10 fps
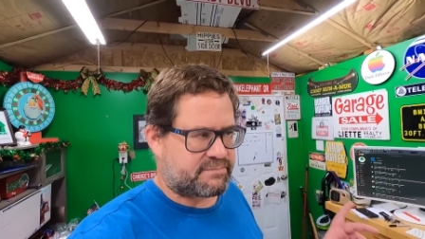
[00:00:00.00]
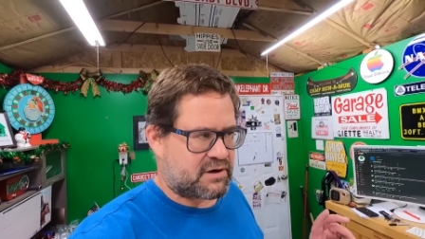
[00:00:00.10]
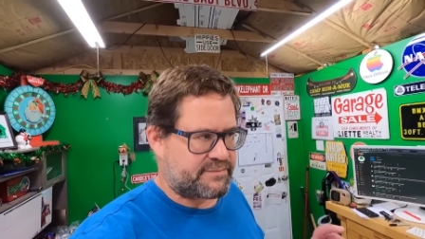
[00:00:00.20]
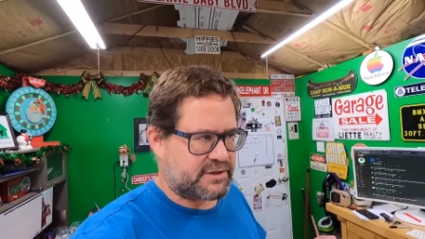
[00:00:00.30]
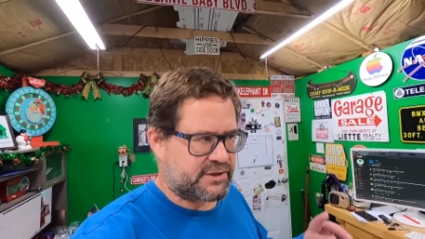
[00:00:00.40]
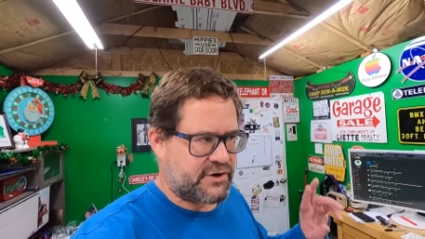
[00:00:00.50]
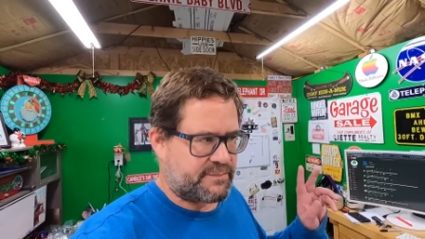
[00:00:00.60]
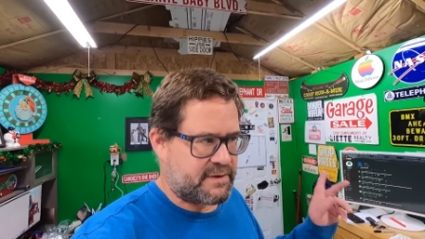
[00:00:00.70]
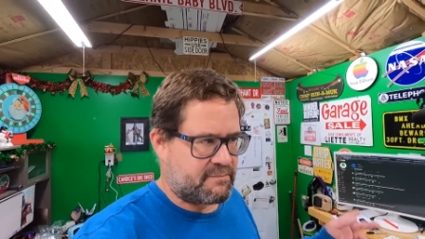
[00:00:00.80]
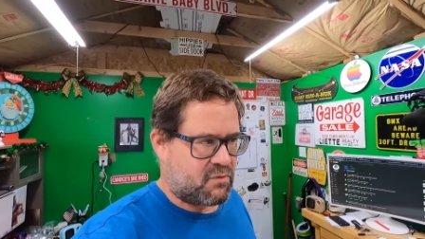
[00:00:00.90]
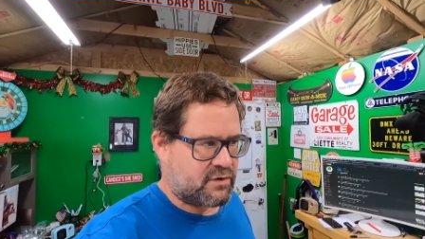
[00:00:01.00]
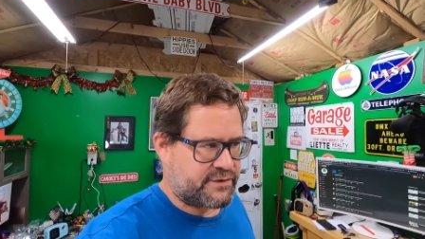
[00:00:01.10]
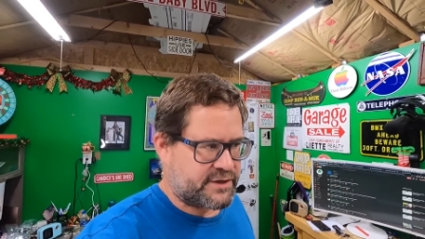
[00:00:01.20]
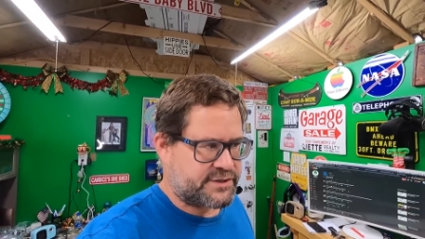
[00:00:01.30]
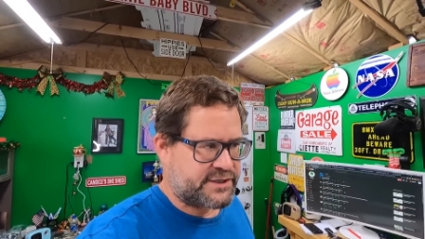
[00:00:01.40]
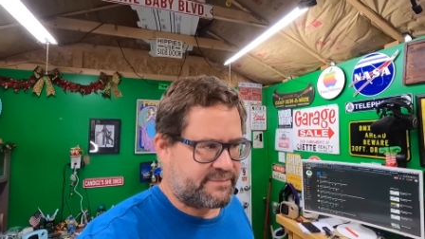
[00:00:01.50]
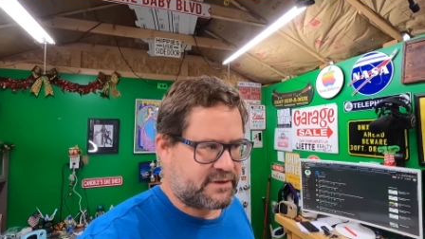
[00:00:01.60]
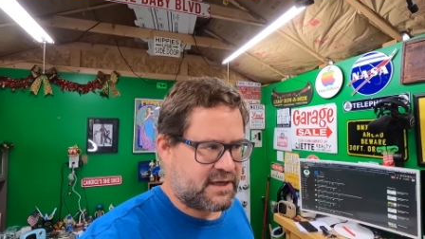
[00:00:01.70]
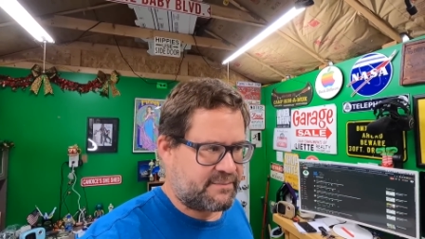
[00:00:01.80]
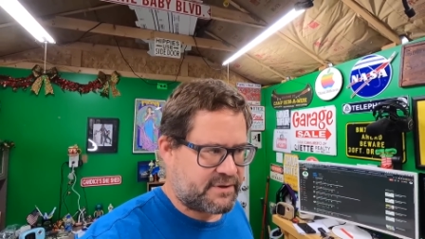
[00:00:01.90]
probably a little bit more than a
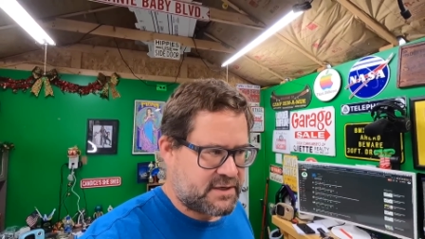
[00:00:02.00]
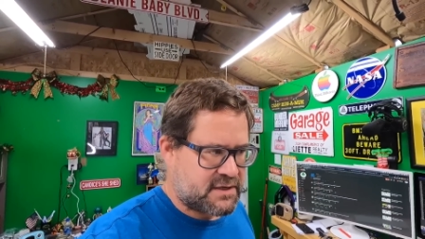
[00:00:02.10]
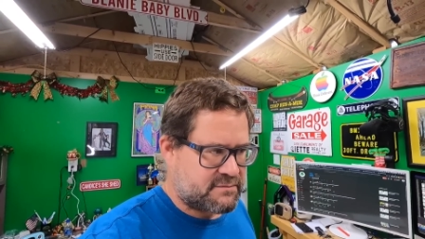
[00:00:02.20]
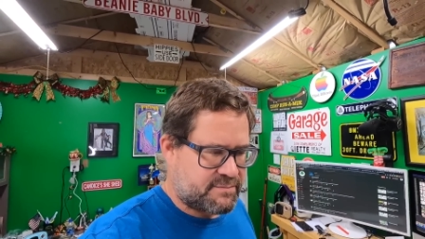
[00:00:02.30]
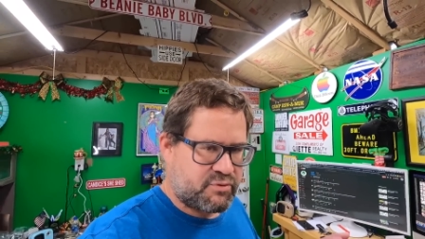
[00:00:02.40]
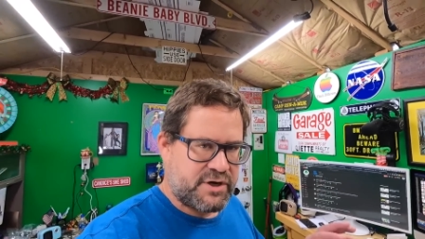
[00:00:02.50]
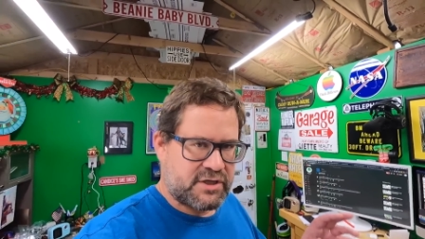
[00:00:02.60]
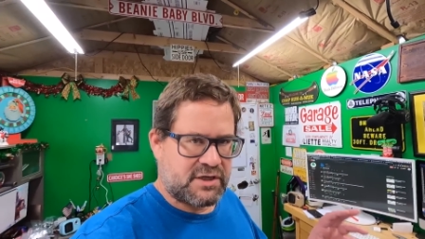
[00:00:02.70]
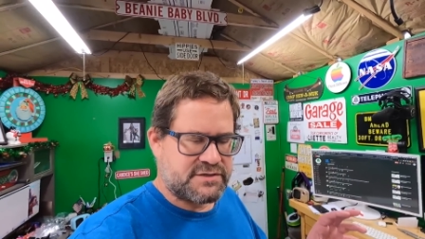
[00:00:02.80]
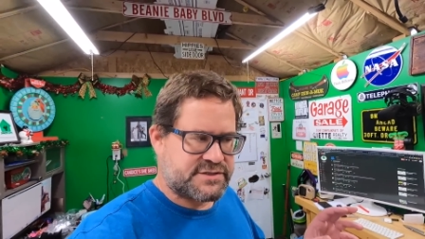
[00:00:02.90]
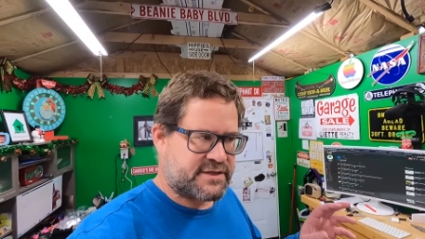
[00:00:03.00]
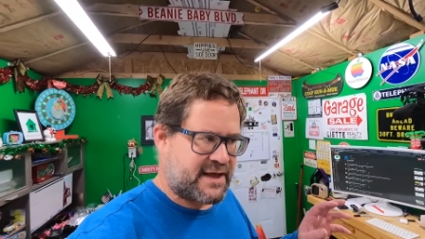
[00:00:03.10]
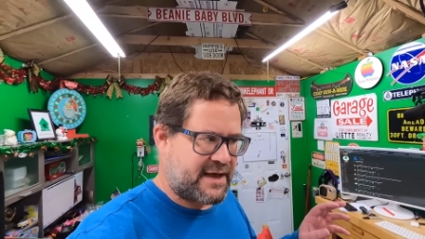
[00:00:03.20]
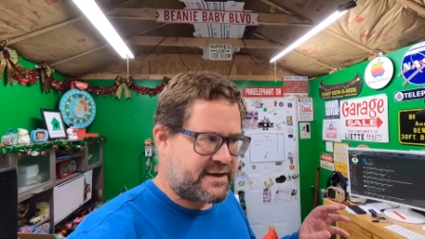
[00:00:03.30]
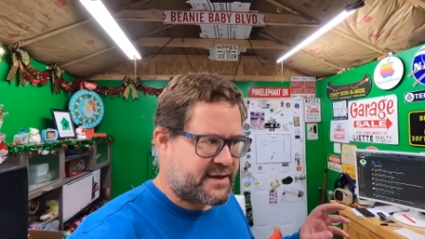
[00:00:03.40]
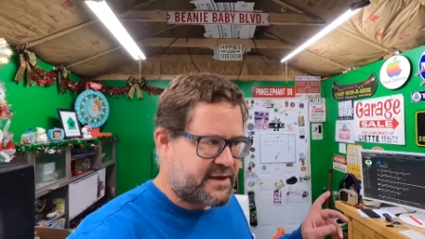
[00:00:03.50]
double up, but pretty close to that.